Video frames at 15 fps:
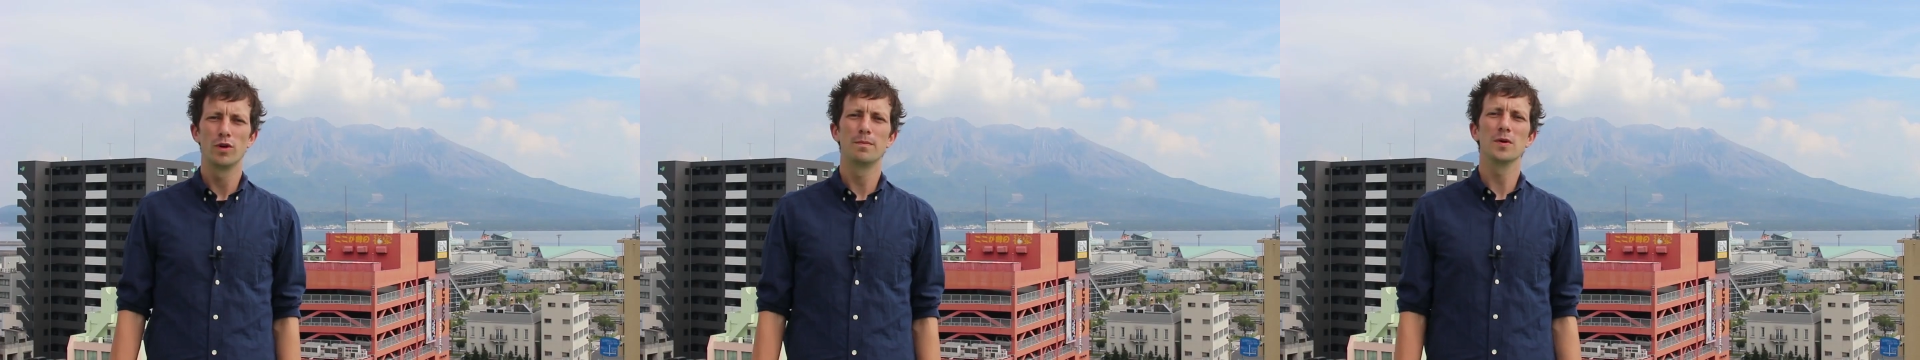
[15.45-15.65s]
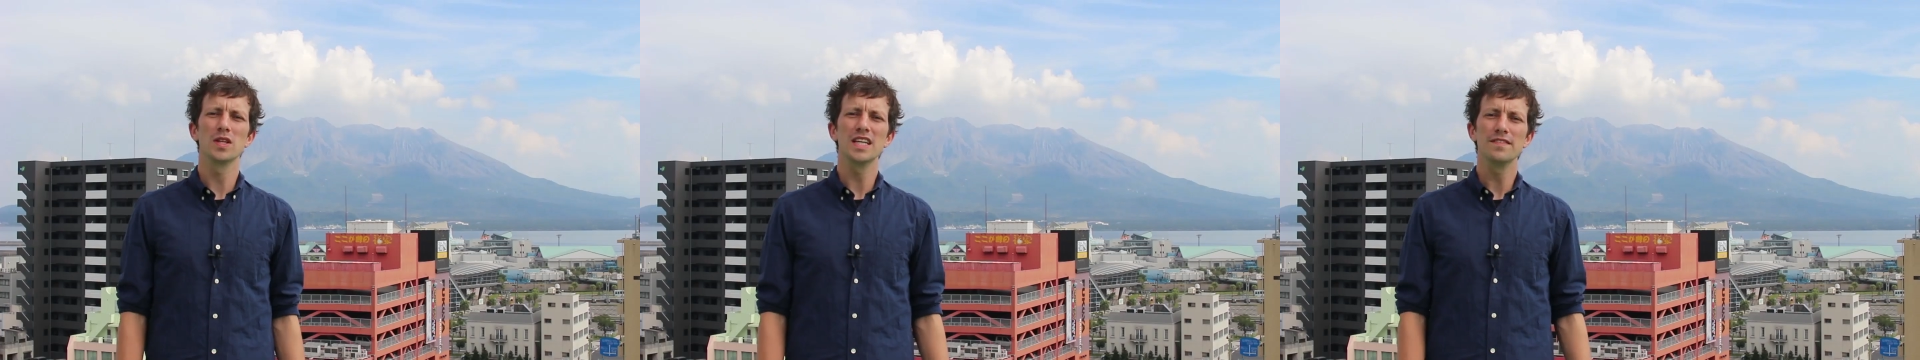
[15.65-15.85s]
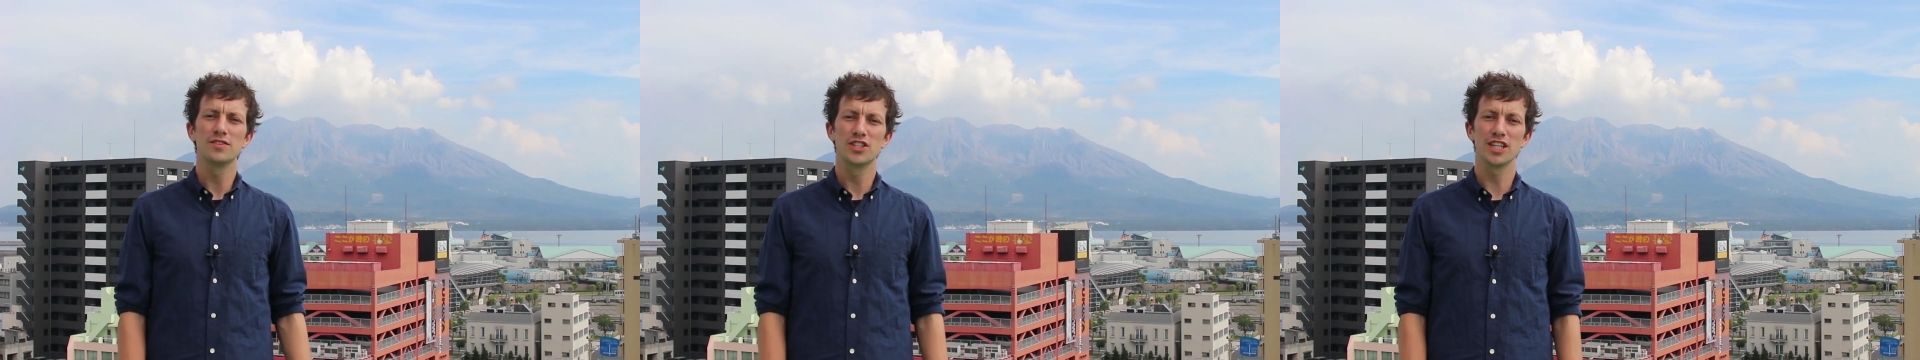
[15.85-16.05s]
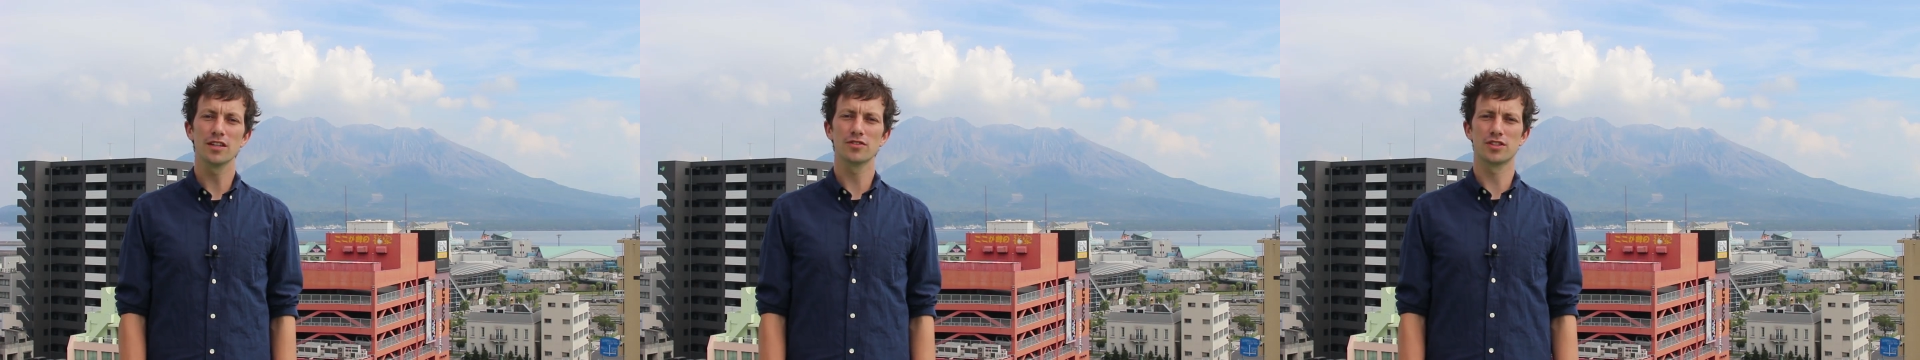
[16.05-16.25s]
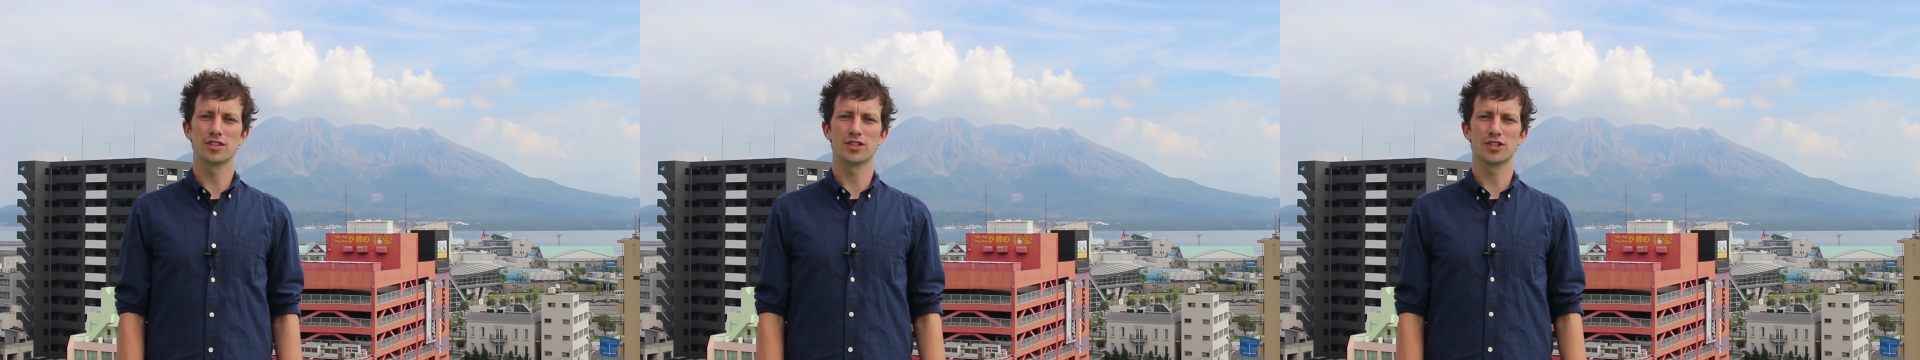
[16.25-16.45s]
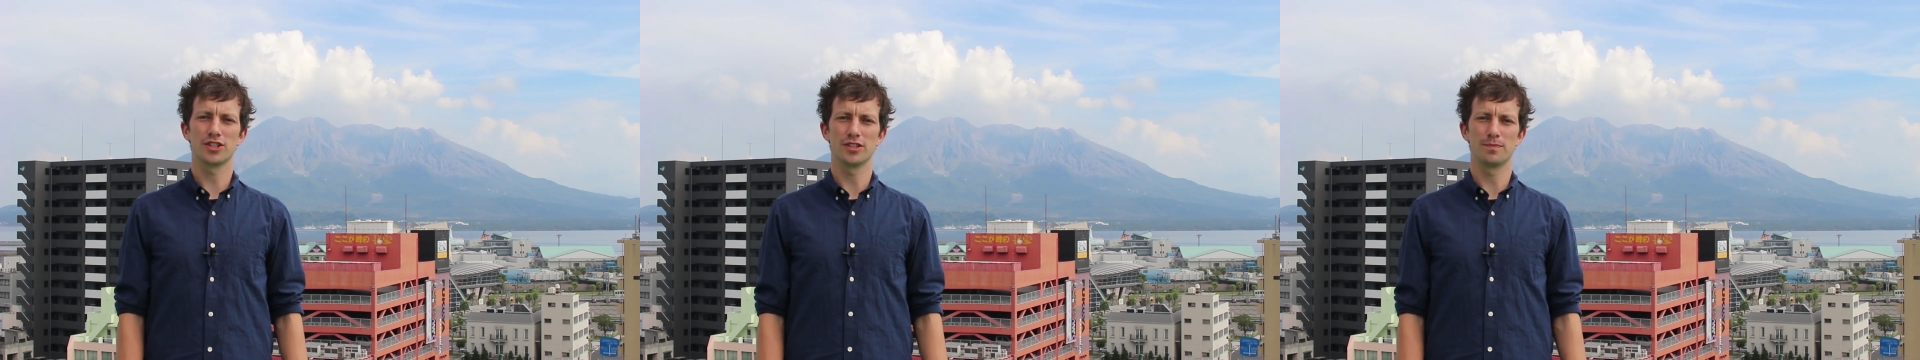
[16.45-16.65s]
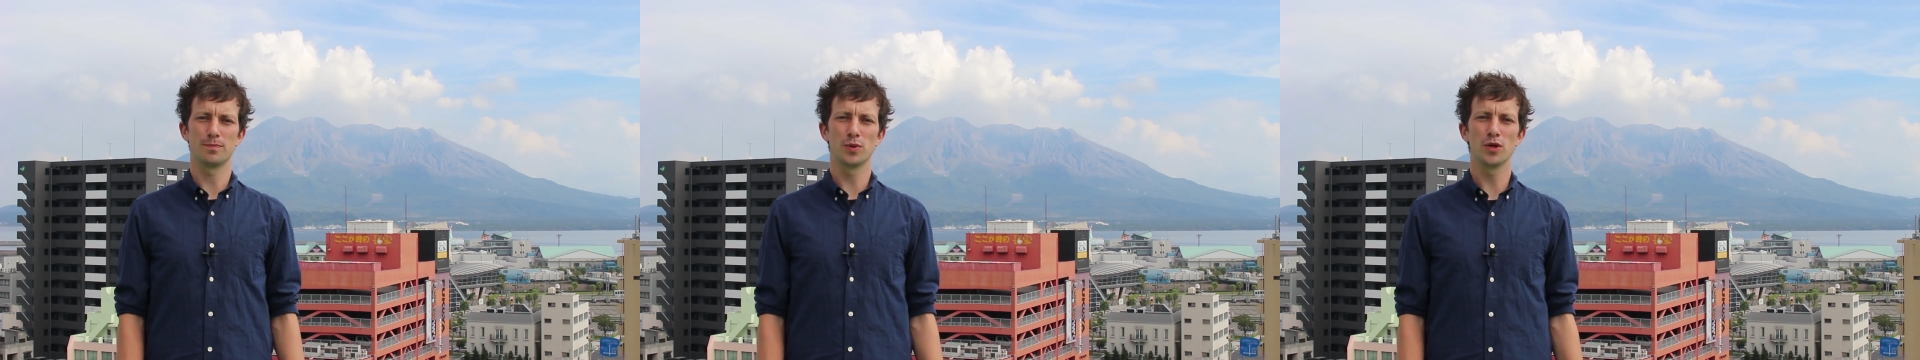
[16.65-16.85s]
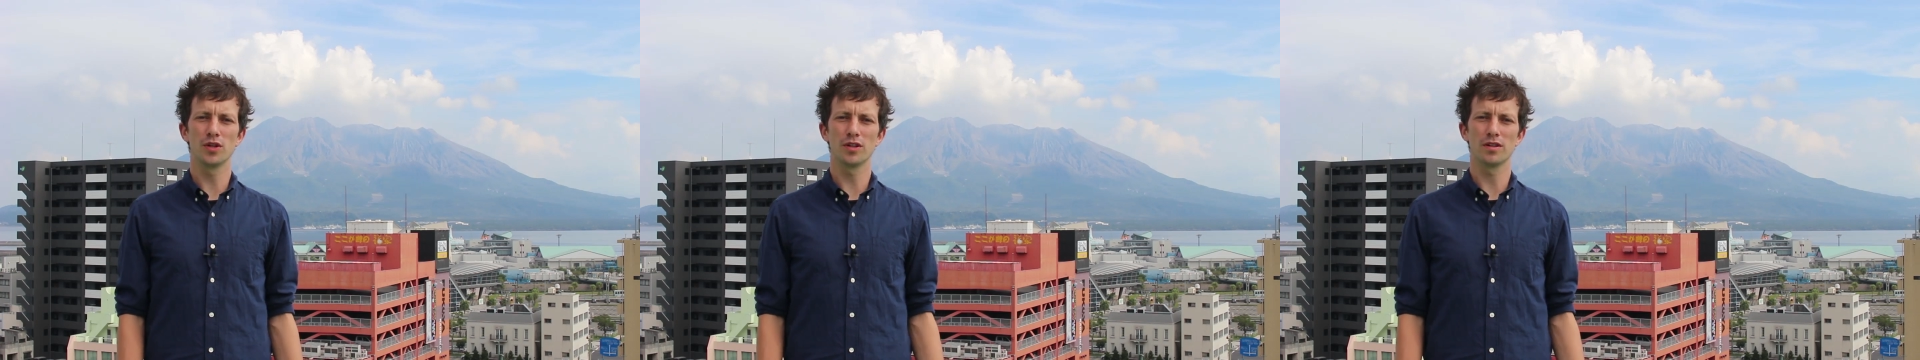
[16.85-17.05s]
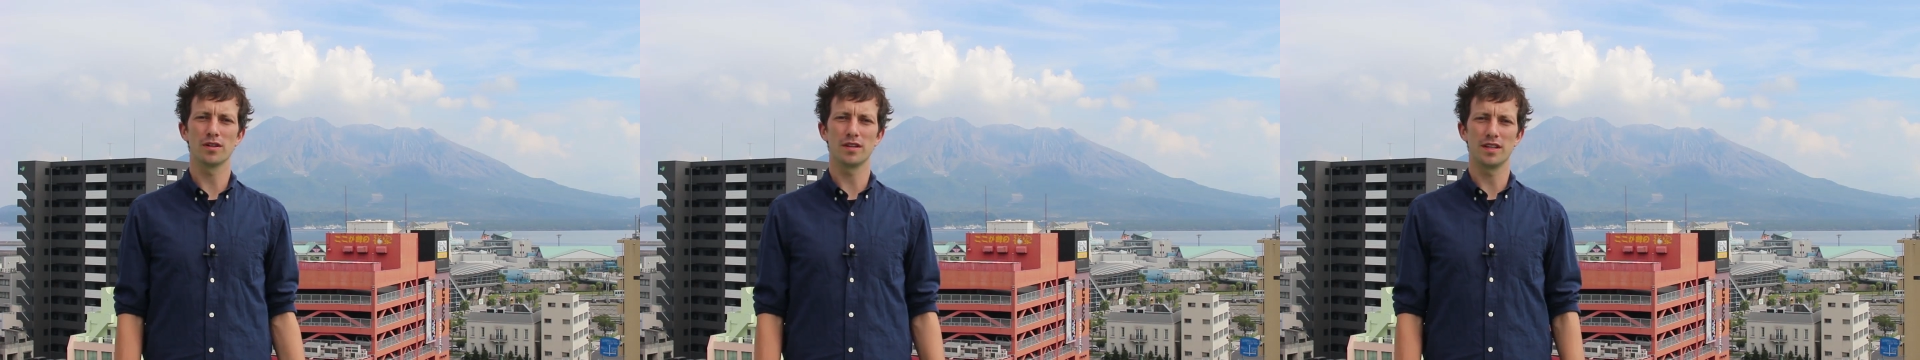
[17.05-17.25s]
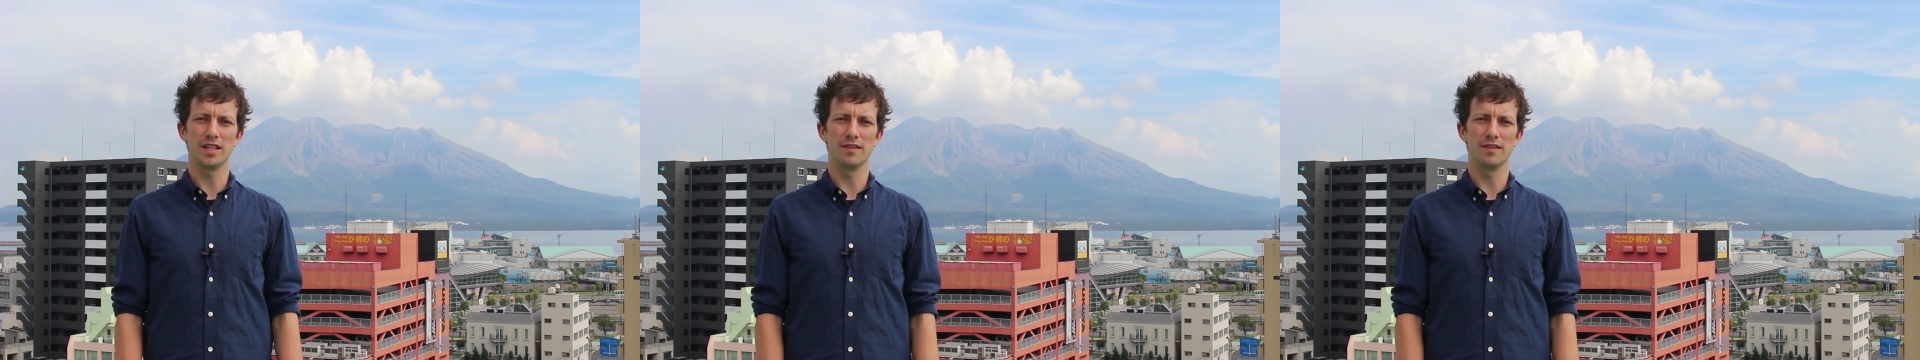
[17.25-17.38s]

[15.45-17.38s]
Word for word: We believe children should pull